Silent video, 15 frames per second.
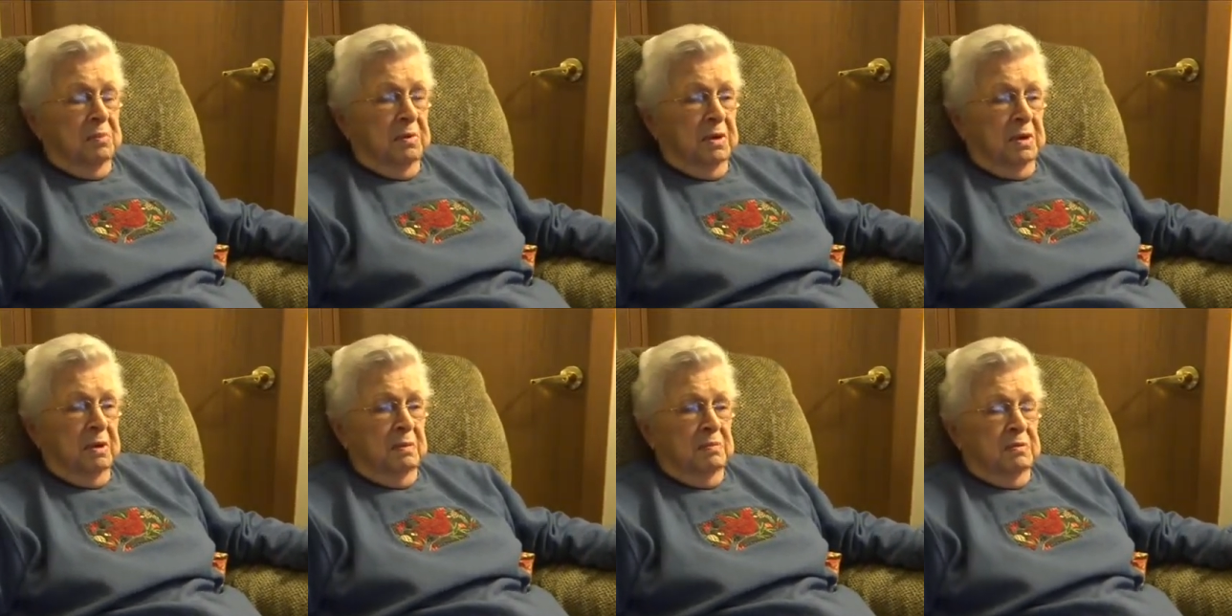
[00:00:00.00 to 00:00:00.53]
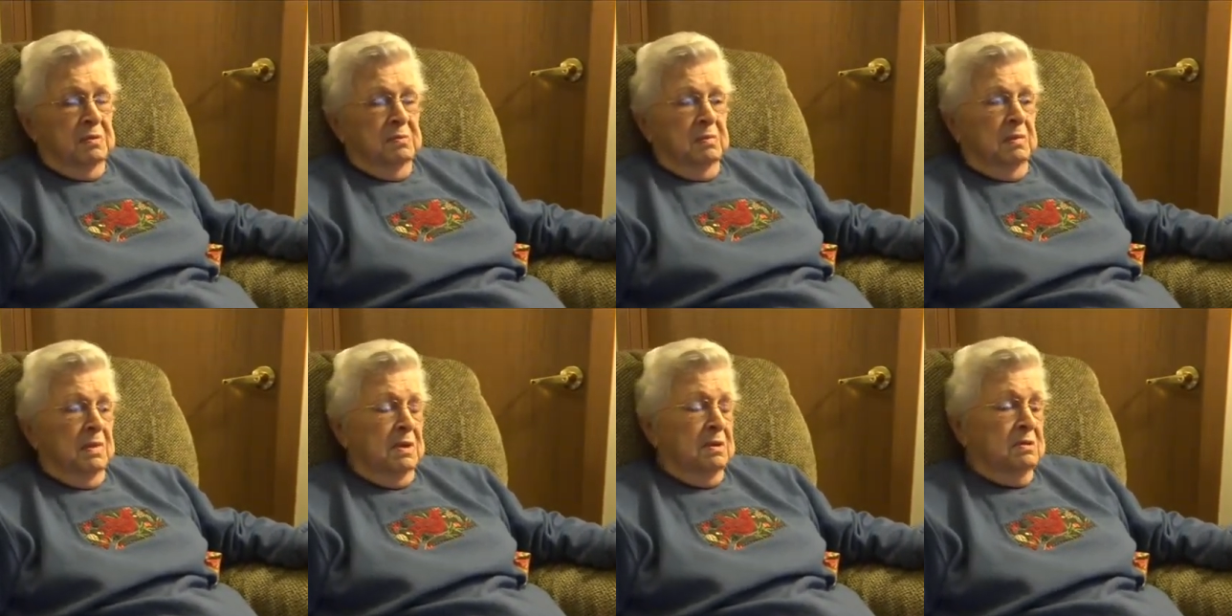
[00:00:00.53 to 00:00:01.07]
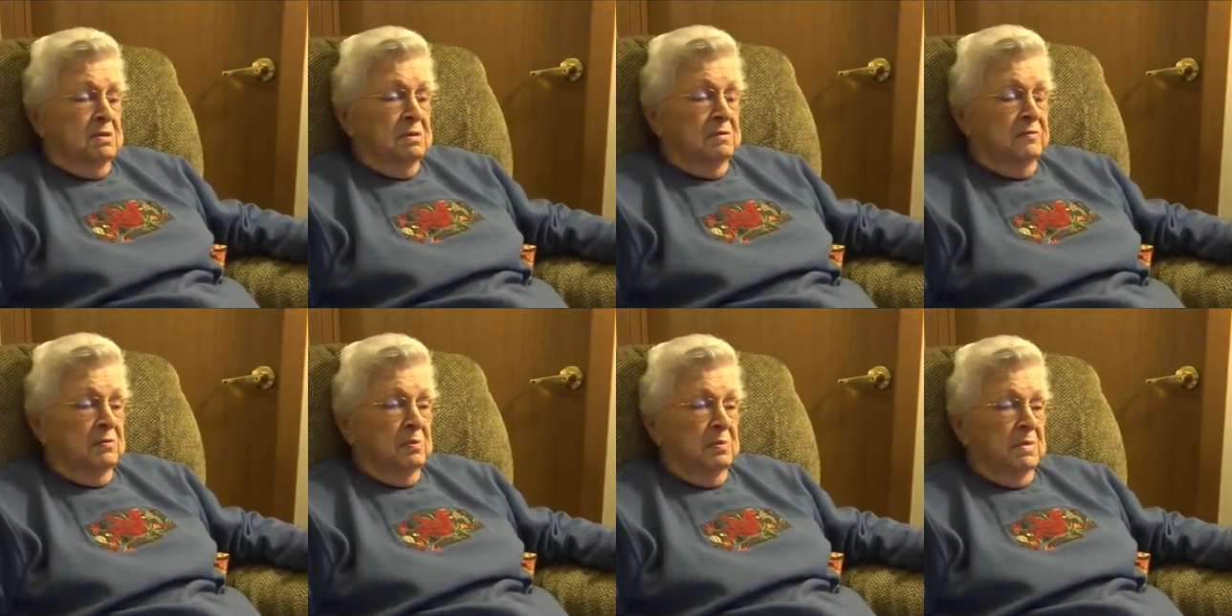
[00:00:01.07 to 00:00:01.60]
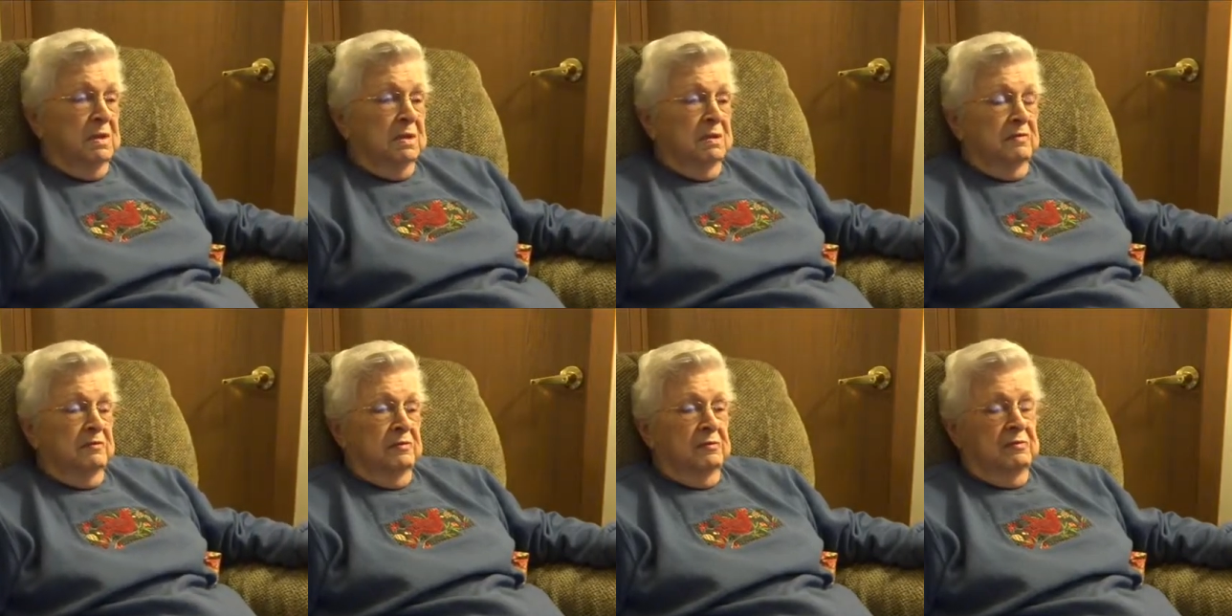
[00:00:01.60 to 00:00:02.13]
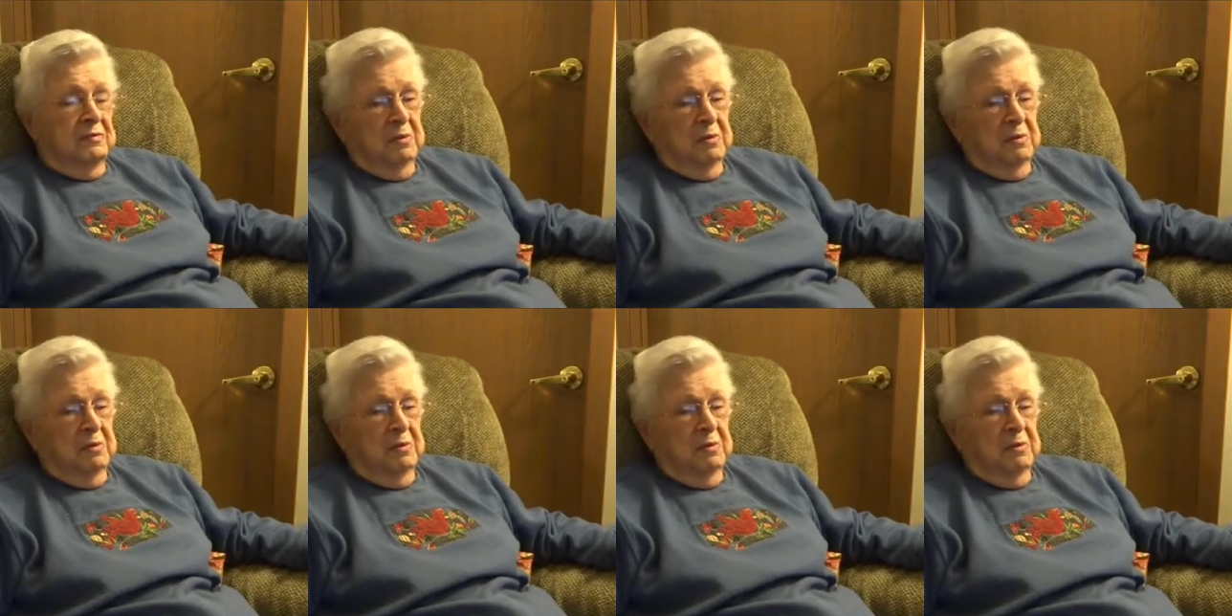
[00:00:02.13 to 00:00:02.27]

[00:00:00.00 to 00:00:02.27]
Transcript: pick up some medicine for me and for